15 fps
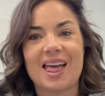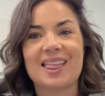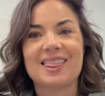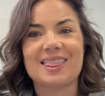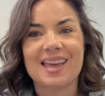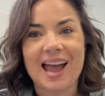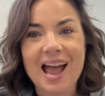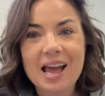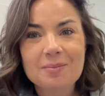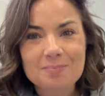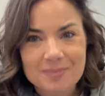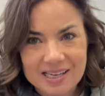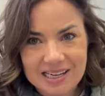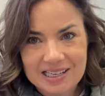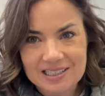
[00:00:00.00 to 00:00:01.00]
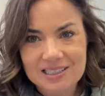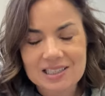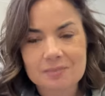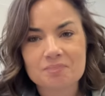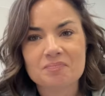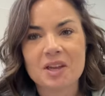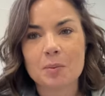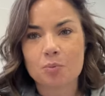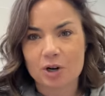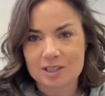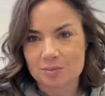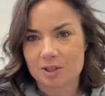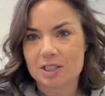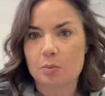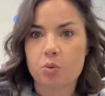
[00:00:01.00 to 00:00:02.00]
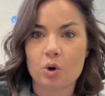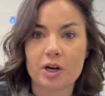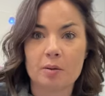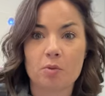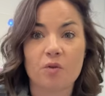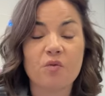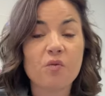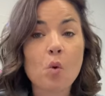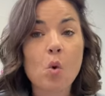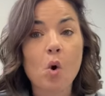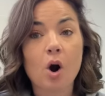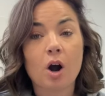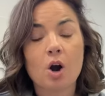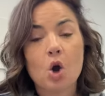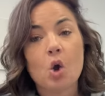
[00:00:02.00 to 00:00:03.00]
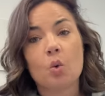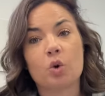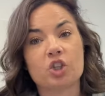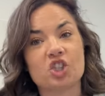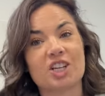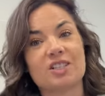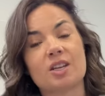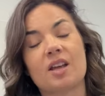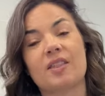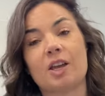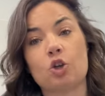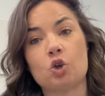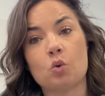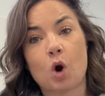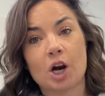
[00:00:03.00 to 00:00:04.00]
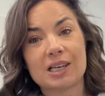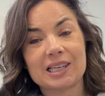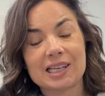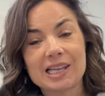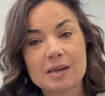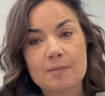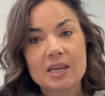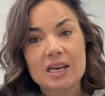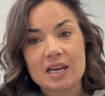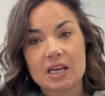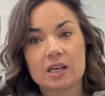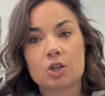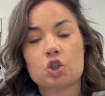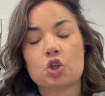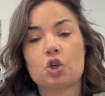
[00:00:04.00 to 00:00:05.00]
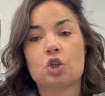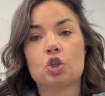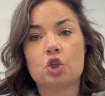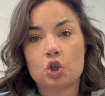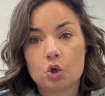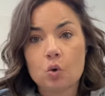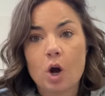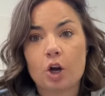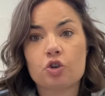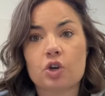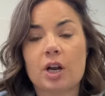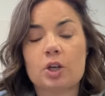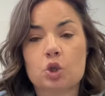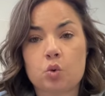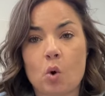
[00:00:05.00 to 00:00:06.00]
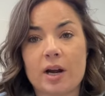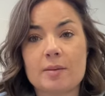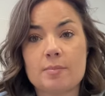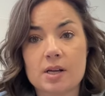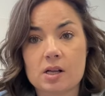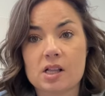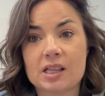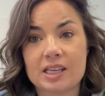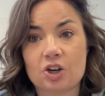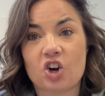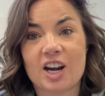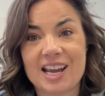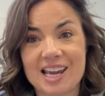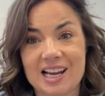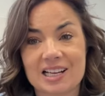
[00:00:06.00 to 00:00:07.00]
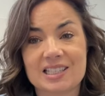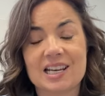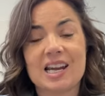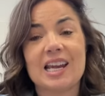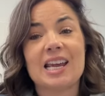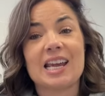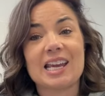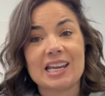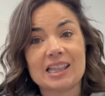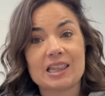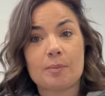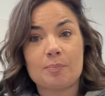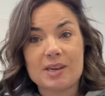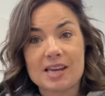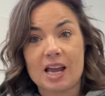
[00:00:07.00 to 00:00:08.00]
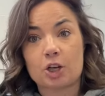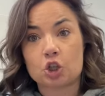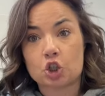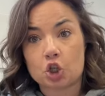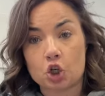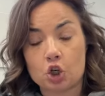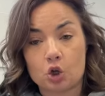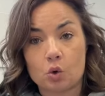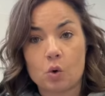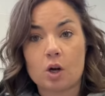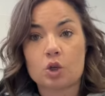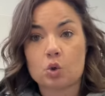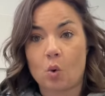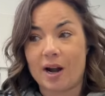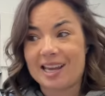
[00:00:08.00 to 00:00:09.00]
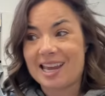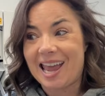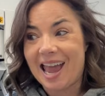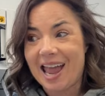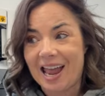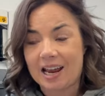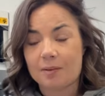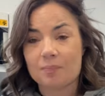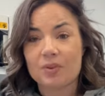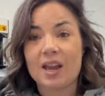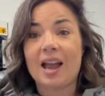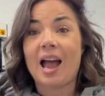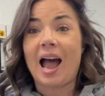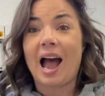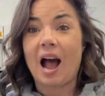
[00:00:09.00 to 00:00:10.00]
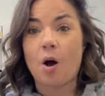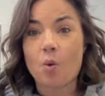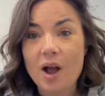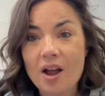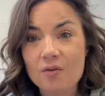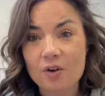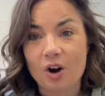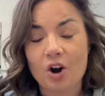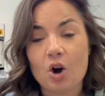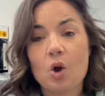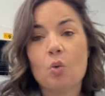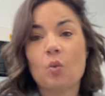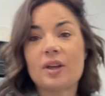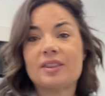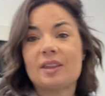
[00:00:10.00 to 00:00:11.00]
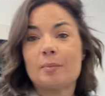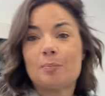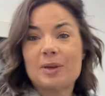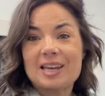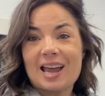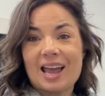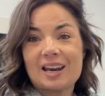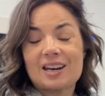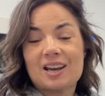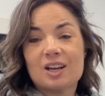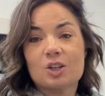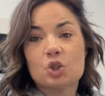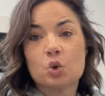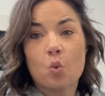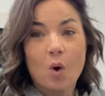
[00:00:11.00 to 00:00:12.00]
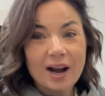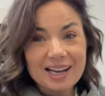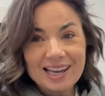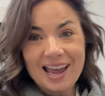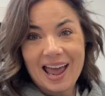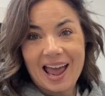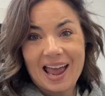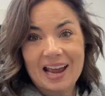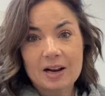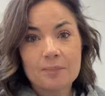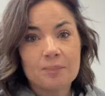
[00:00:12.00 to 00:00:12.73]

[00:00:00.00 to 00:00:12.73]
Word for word: That means, it brings me to point number 4, which is that you are limited to the 220 milliliter inks in the BN-20A. However, with the BN-20A,